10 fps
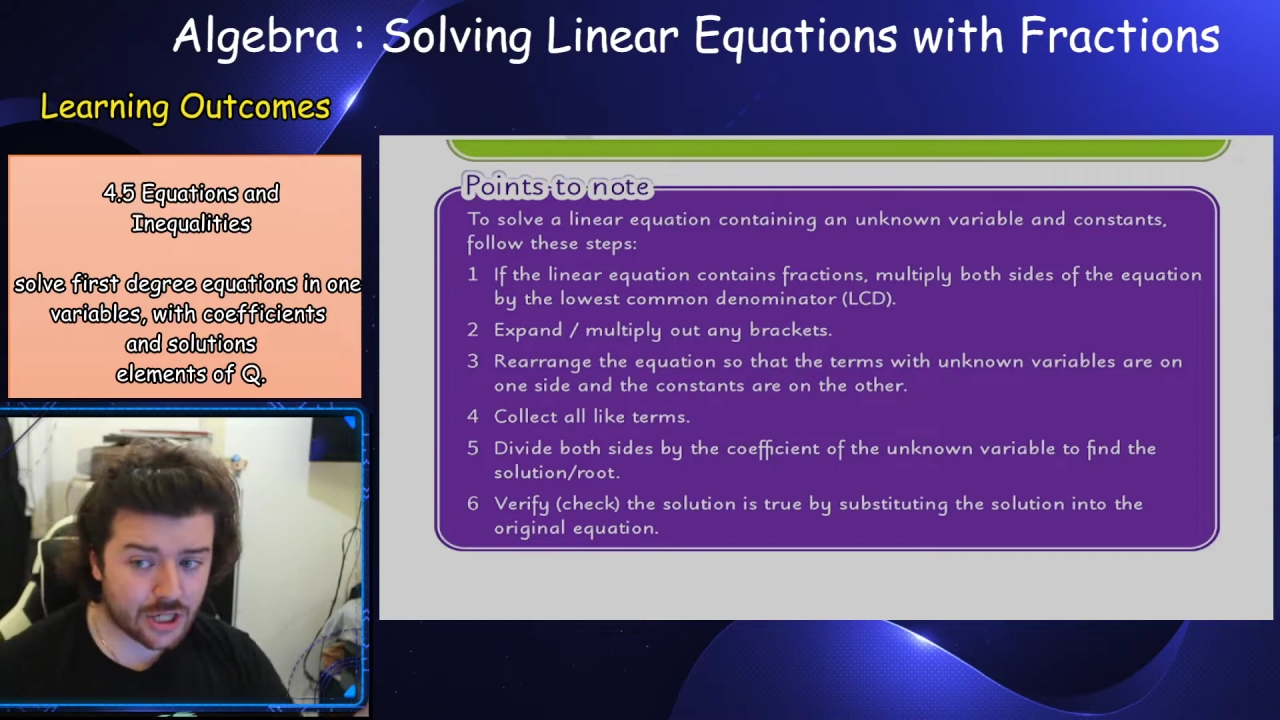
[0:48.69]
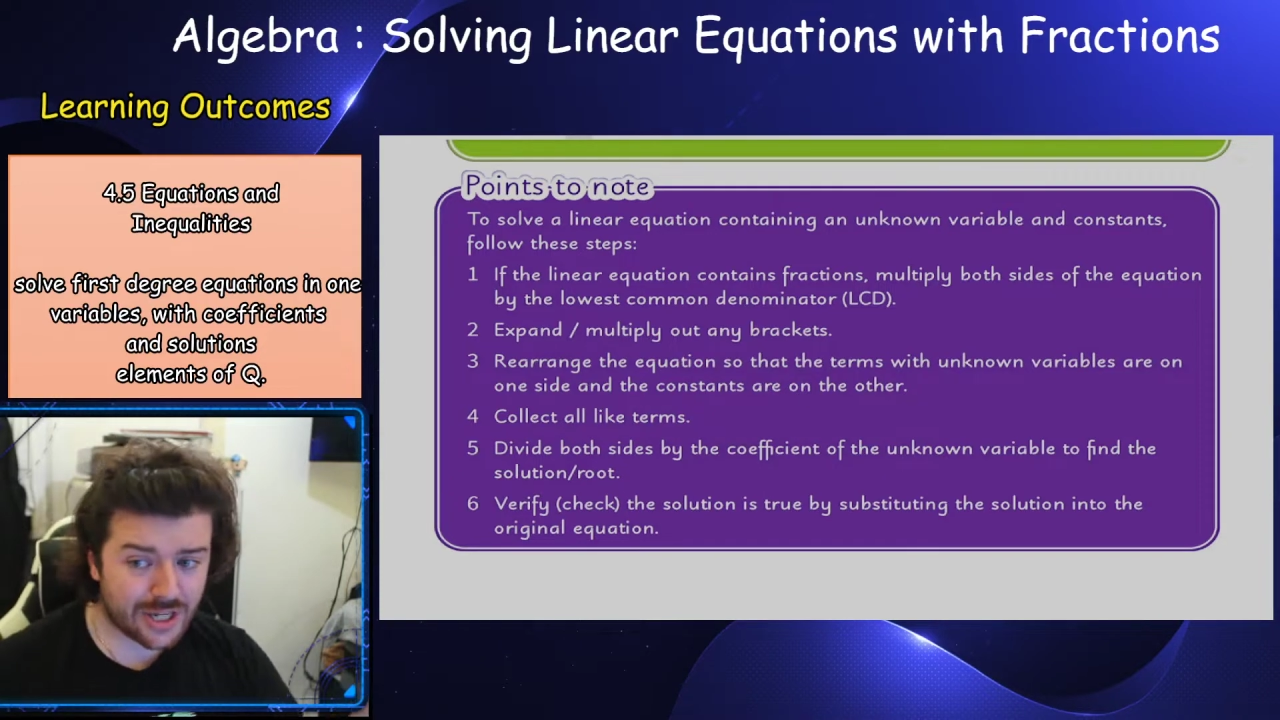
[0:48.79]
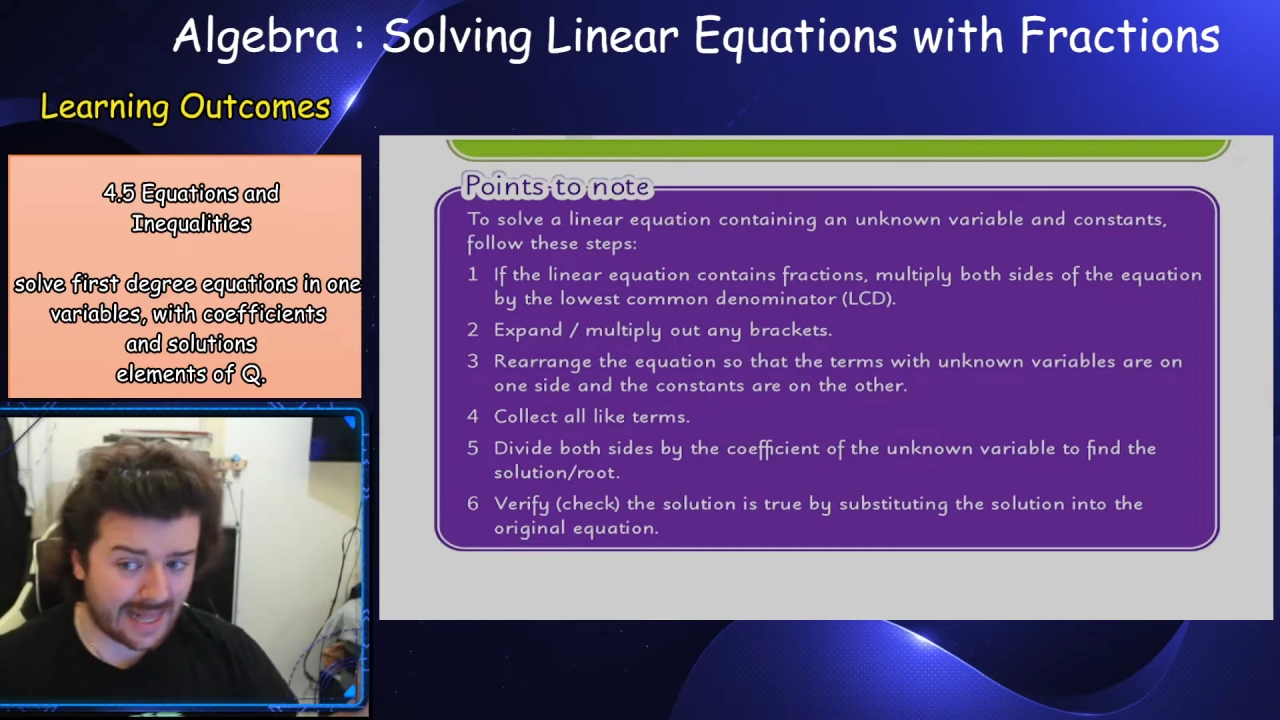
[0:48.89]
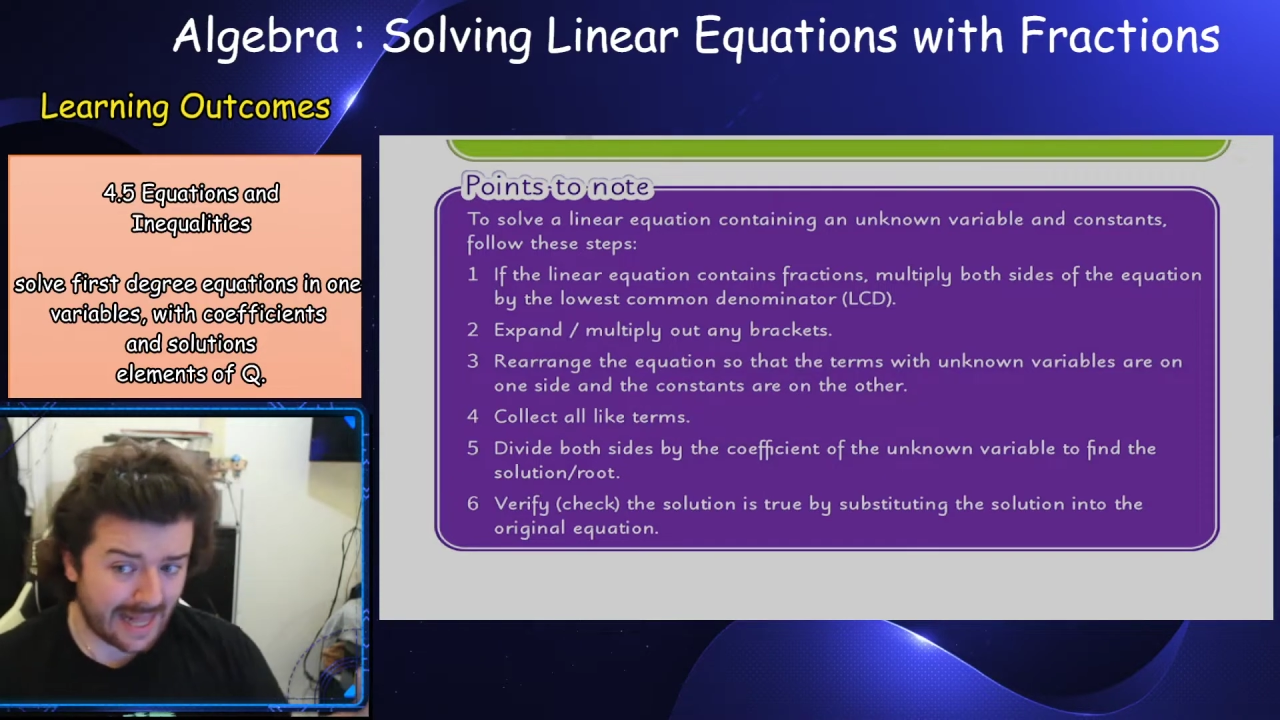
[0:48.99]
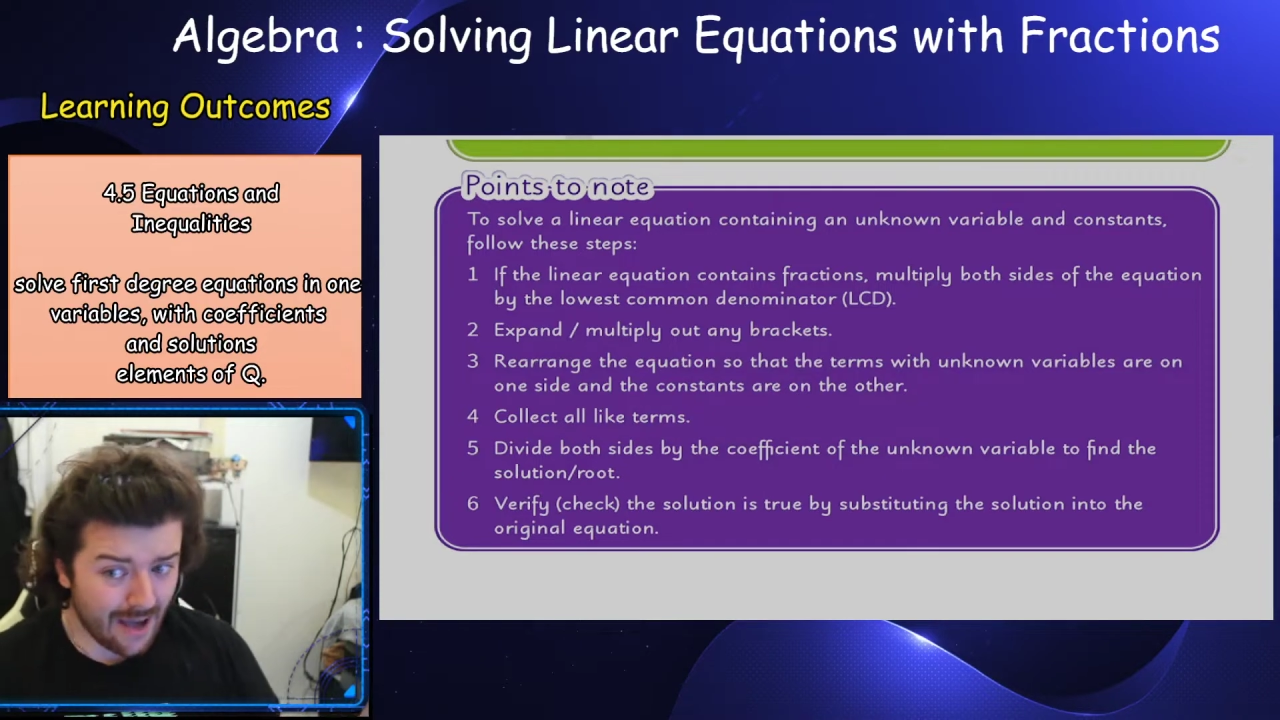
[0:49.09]
to
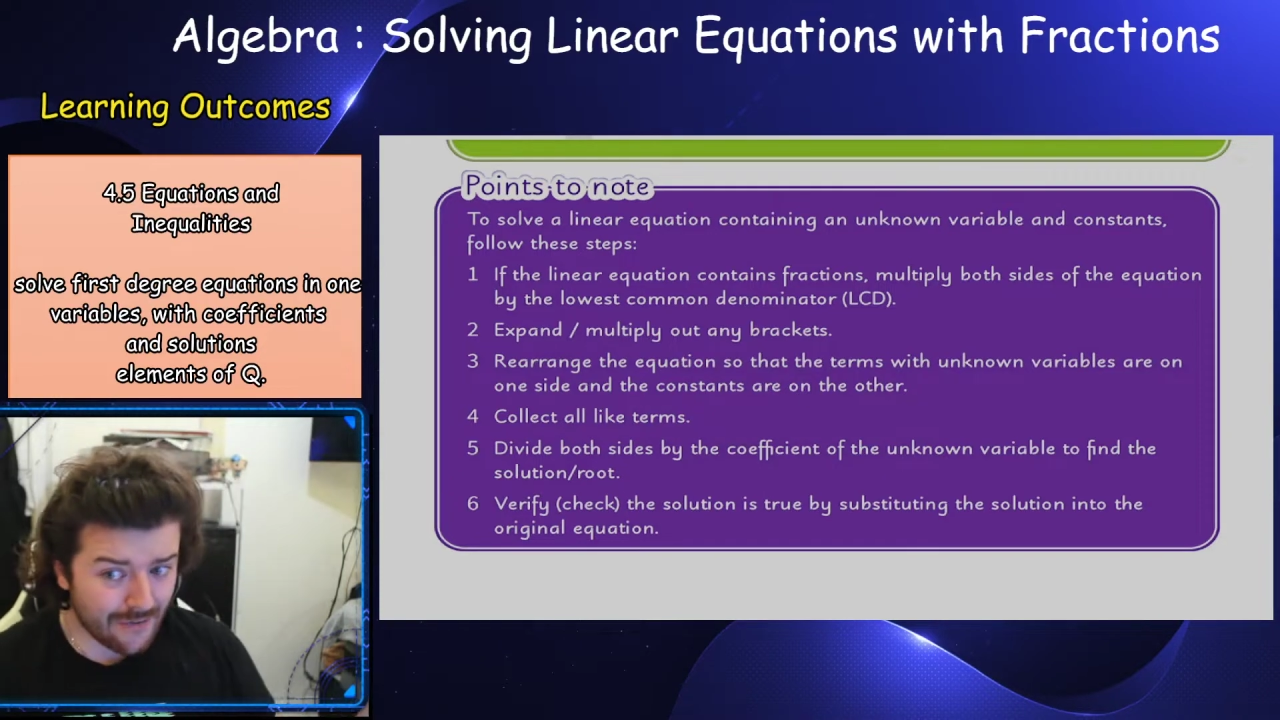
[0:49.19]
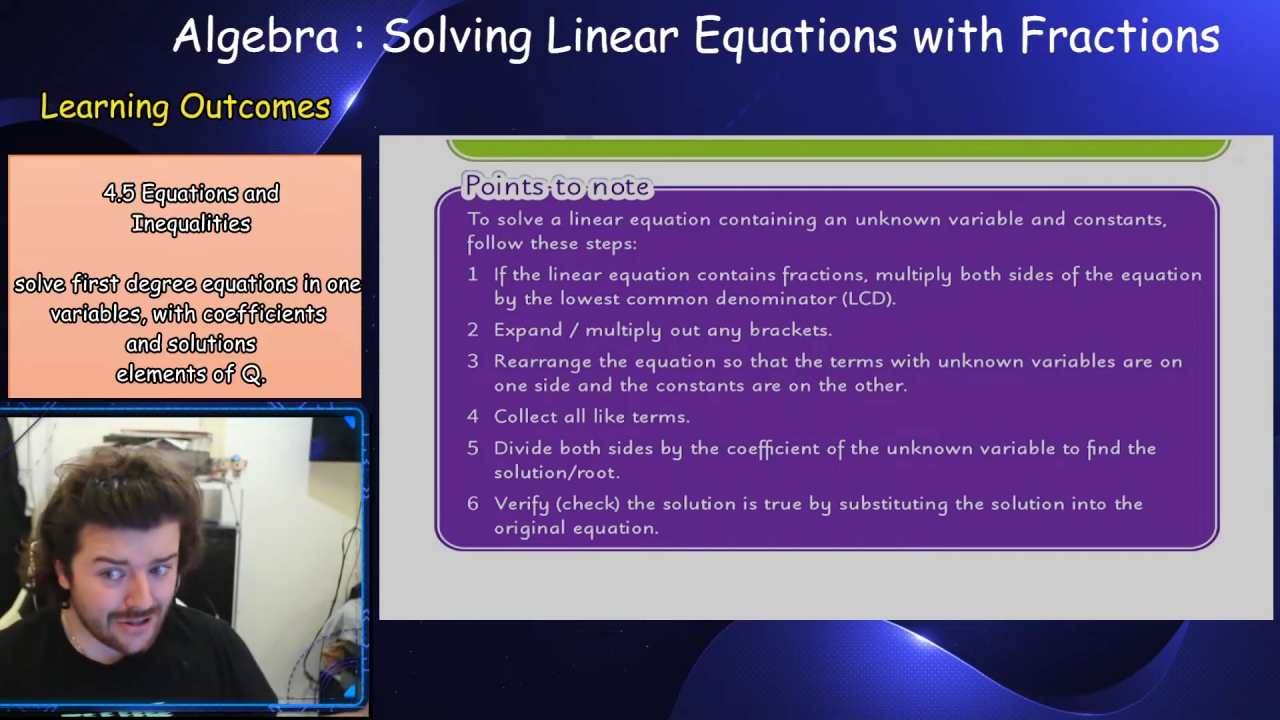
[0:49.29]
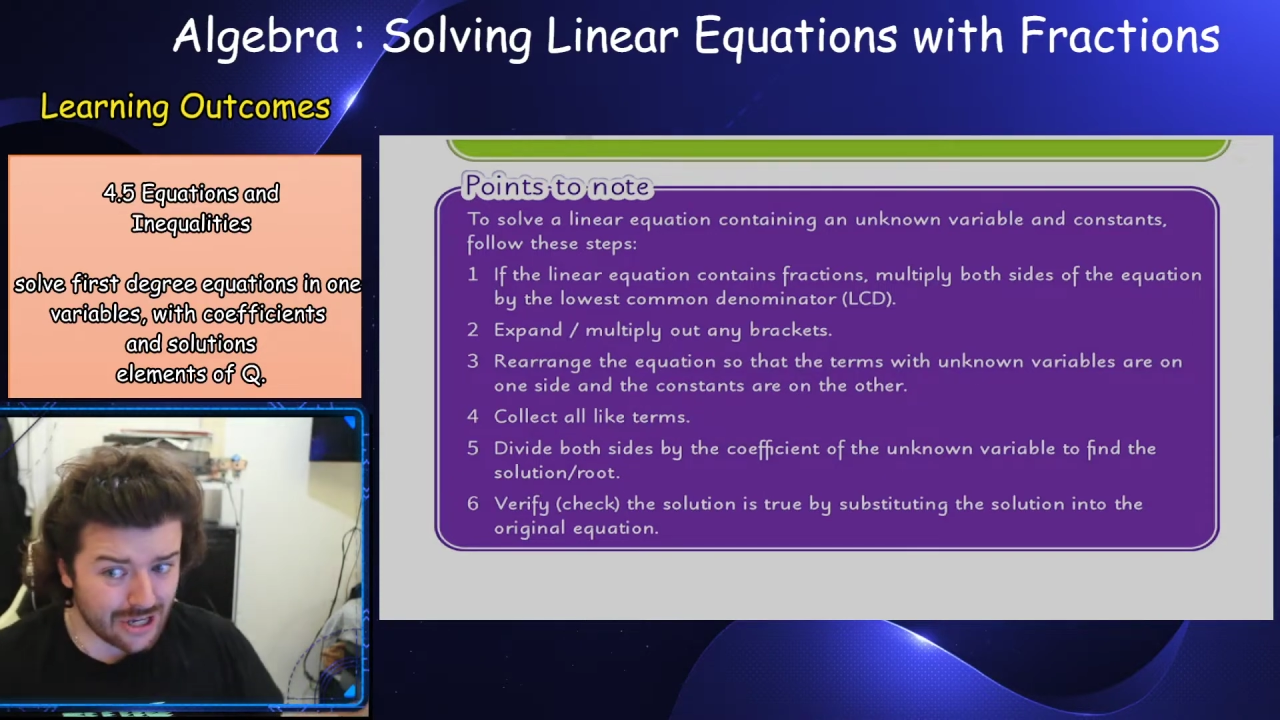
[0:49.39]
the left